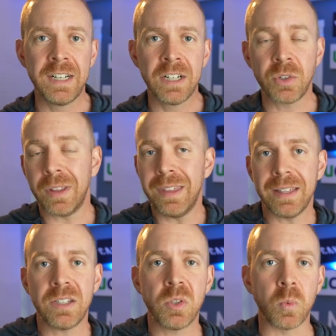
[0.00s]
So I think
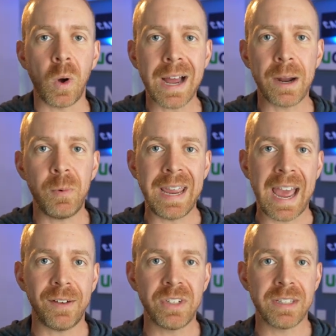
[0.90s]
this is why we
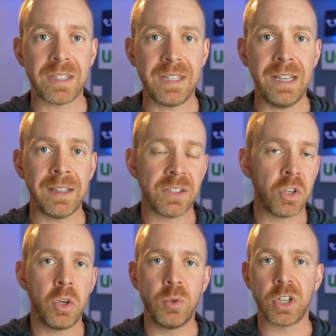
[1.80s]
haven't seen this
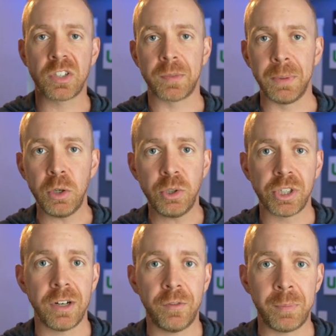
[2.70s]
huge
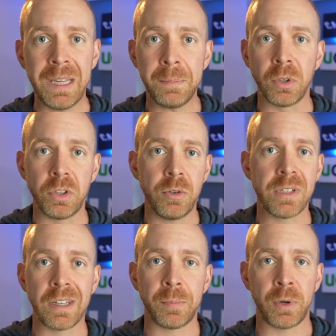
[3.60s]
explosion of people
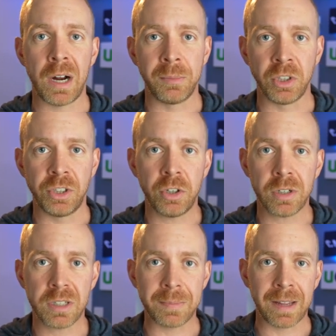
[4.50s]
using the primal
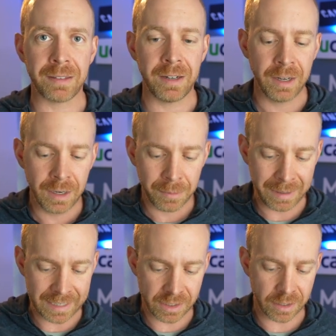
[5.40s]
endurance method,
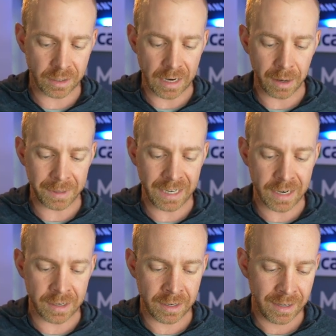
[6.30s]
because they're coming
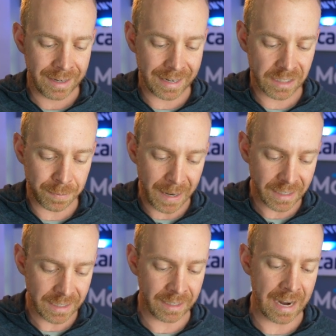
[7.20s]
in
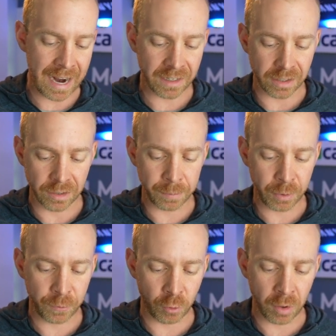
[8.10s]
expecting excellent
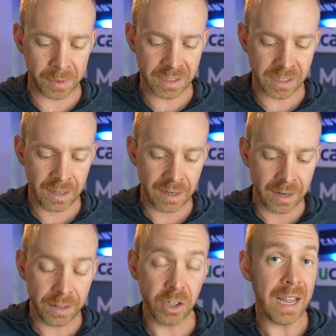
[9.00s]
performance
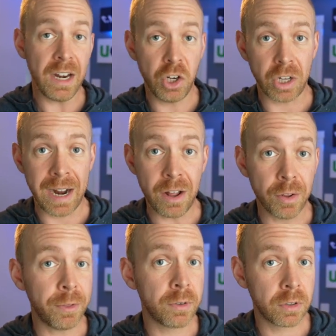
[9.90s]
and they're getting good
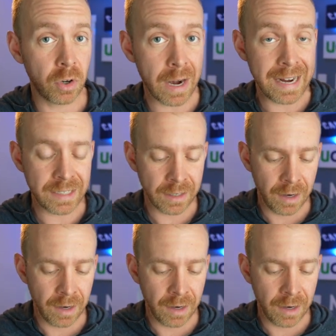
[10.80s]
health, great,